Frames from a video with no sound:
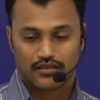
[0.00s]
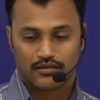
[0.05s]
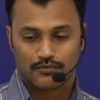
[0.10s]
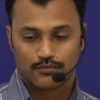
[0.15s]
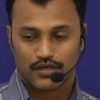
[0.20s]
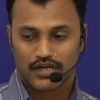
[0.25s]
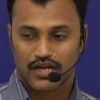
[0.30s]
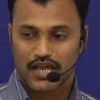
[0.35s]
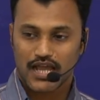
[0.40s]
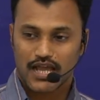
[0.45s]

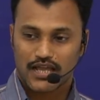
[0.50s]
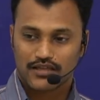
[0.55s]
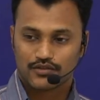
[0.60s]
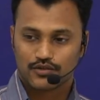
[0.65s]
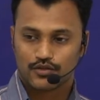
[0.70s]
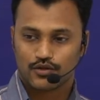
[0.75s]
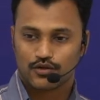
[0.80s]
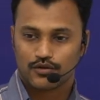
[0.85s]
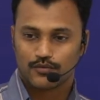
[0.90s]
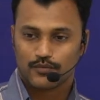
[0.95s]
But as
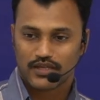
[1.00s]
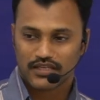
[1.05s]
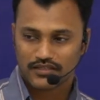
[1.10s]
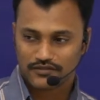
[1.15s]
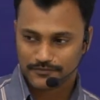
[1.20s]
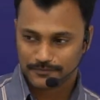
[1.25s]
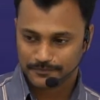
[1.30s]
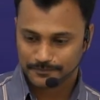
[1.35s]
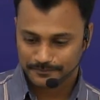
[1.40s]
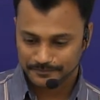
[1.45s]

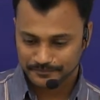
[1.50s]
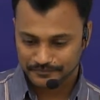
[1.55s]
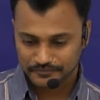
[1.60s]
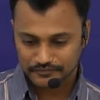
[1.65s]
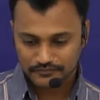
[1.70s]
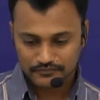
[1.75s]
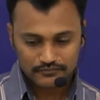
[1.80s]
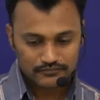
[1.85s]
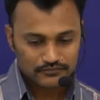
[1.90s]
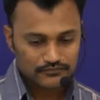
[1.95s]
always,
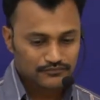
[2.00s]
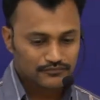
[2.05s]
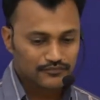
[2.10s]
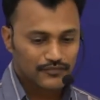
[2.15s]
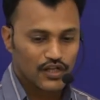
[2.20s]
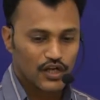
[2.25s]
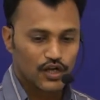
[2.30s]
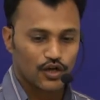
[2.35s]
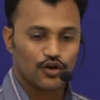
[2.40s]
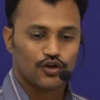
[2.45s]

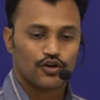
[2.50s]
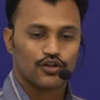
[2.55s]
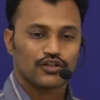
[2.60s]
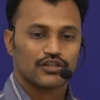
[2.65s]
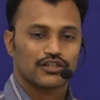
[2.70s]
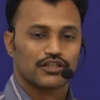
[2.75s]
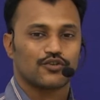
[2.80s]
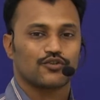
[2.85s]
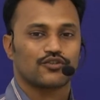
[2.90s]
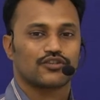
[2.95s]
all
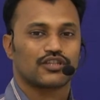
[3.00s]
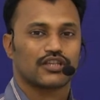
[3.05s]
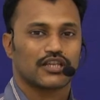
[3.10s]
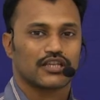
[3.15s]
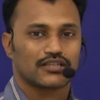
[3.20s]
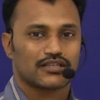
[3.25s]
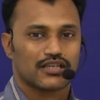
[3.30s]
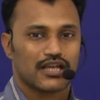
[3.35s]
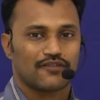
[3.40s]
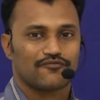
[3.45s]
good
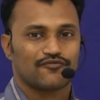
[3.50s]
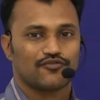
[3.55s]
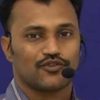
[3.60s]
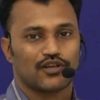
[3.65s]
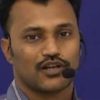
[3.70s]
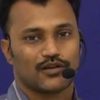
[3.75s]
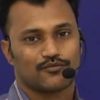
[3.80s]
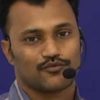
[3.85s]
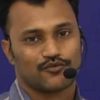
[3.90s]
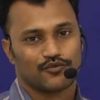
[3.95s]
things have to
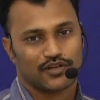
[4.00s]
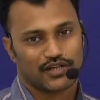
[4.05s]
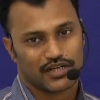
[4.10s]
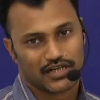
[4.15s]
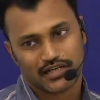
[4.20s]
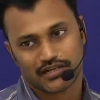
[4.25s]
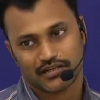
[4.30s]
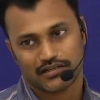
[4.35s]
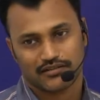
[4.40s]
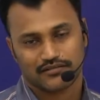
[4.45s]
come to an
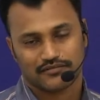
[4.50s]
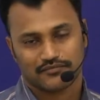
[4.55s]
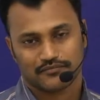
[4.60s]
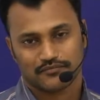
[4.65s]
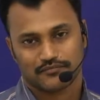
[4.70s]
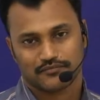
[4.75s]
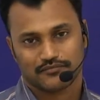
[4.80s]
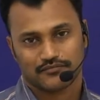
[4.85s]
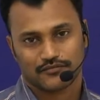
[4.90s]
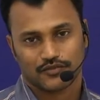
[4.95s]
end.
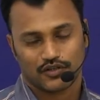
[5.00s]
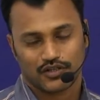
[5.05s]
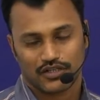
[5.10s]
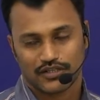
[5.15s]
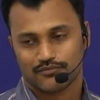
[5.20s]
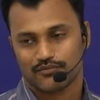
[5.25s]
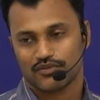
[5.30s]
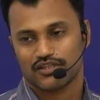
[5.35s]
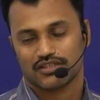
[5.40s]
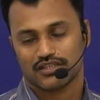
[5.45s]
Or
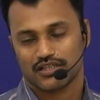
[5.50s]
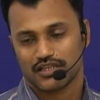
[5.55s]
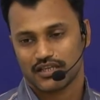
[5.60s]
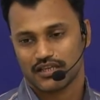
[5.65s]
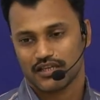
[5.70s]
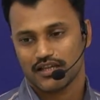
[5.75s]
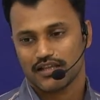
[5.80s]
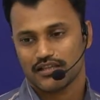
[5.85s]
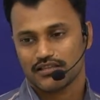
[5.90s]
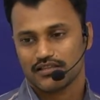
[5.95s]
let me say,
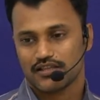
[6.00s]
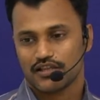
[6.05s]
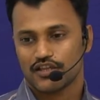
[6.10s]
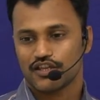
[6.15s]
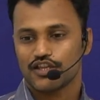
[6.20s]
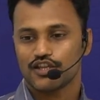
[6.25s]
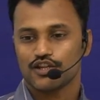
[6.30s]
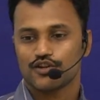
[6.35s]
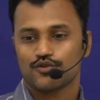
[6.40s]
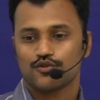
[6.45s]
the
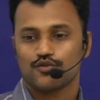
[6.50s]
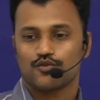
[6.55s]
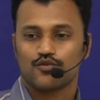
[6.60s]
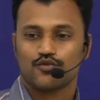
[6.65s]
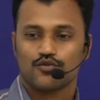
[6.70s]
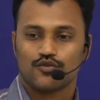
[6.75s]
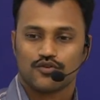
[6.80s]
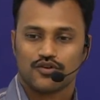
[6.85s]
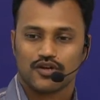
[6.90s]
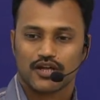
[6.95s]
hero
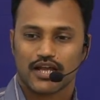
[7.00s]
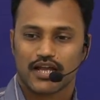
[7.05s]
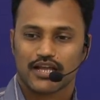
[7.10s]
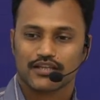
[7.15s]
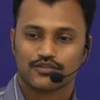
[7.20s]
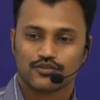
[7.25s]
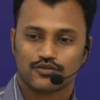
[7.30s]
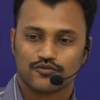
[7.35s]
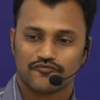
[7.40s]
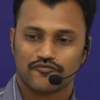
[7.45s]

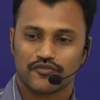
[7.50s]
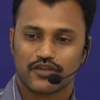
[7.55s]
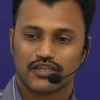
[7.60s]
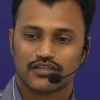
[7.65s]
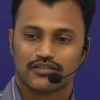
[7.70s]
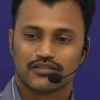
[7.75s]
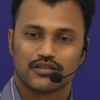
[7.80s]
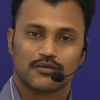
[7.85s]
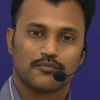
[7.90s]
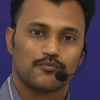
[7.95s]
has to
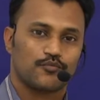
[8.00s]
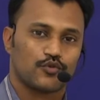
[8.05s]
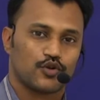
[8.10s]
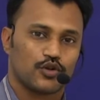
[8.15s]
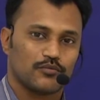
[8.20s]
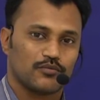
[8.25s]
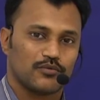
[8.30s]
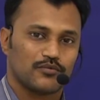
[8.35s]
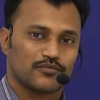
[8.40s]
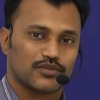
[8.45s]
face some
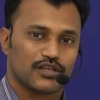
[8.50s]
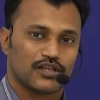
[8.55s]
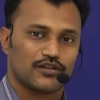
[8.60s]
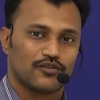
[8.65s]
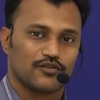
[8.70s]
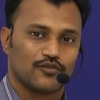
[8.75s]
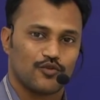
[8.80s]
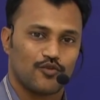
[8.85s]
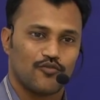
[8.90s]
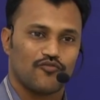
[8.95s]
problems and
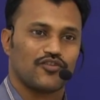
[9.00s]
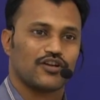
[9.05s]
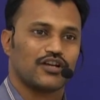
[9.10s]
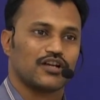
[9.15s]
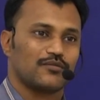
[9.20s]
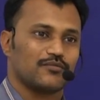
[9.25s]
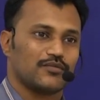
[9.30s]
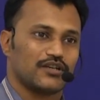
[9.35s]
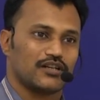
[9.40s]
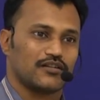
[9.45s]

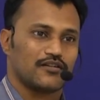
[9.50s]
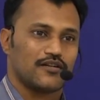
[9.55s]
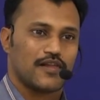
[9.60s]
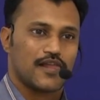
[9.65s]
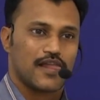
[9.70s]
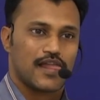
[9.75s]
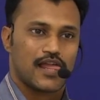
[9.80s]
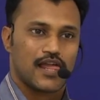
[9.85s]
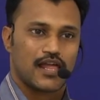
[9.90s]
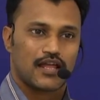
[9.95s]
overcome it.
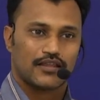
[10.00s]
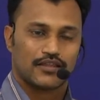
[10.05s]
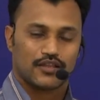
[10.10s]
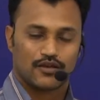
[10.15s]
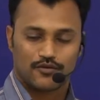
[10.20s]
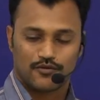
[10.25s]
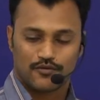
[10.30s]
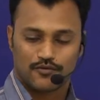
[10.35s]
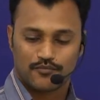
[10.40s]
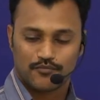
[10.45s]

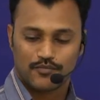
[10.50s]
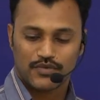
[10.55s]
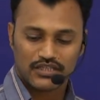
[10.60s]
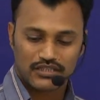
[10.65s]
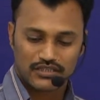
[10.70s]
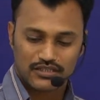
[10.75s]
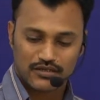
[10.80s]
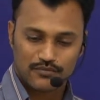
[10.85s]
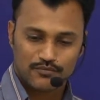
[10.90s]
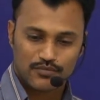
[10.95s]
Now,
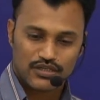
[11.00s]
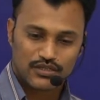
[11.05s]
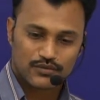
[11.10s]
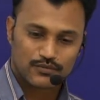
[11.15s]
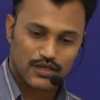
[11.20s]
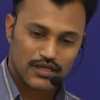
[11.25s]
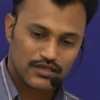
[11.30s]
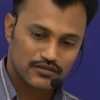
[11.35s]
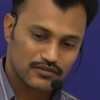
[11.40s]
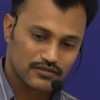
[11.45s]
Mr.
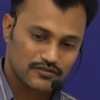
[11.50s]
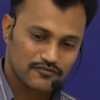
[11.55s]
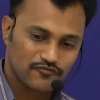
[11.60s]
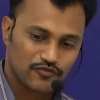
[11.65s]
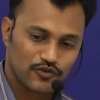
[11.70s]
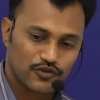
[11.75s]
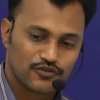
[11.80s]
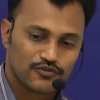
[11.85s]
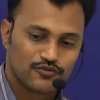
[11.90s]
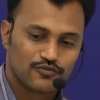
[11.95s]
Biswas's
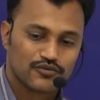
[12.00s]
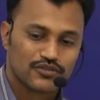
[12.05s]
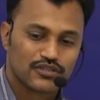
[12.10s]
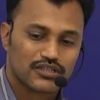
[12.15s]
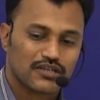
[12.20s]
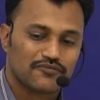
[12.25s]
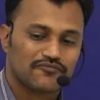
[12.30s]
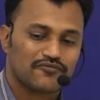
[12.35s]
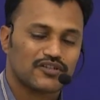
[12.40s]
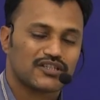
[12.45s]
fortune
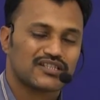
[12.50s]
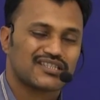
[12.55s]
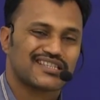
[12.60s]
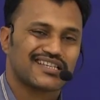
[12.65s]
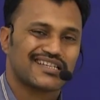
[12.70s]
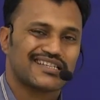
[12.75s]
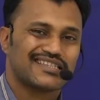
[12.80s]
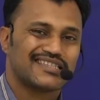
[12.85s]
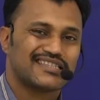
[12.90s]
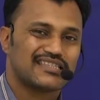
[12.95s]
suffers
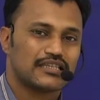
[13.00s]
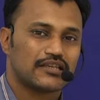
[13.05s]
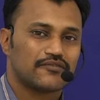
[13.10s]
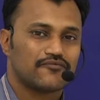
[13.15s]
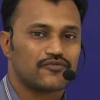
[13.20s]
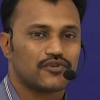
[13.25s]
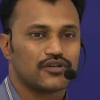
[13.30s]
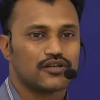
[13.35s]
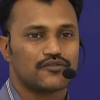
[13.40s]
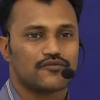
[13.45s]

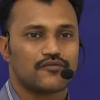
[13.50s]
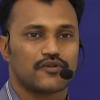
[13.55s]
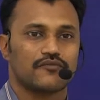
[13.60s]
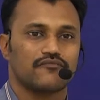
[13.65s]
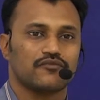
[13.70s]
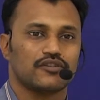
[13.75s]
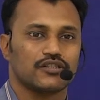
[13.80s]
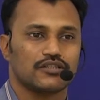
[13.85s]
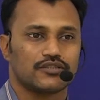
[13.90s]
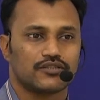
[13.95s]
several
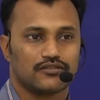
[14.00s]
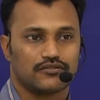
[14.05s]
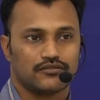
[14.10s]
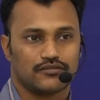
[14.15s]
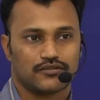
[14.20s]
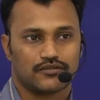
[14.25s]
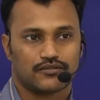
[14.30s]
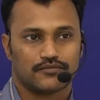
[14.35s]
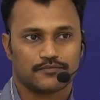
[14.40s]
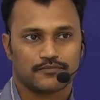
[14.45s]

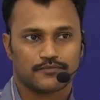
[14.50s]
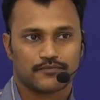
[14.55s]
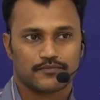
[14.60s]
reversals.